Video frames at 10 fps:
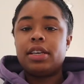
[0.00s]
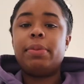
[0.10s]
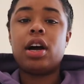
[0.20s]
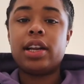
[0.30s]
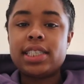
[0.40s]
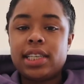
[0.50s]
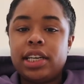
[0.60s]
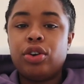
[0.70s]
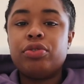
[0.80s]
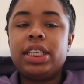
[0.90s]
To be honest, I
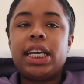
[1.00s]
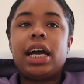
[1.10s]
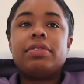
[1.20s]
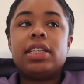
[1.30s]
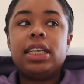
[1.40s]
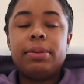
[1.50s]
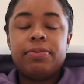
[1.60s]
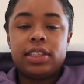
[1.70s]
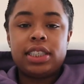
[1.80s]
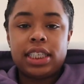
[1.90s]
don't really have a theme
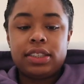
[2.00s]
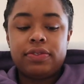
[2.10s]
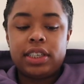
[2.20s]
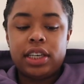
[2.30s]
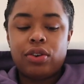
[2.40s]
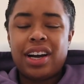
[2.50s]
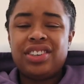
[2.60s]
for today's video.